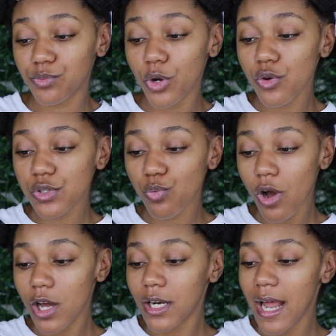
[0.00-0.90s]
rose
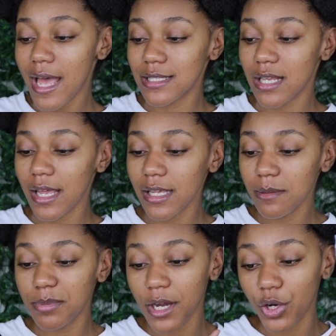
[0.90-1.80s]
water,
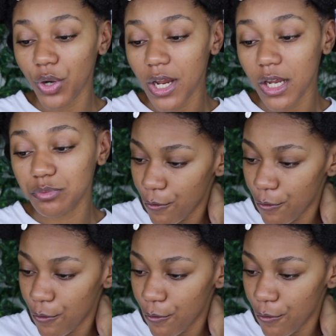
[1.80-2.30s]
acai berry,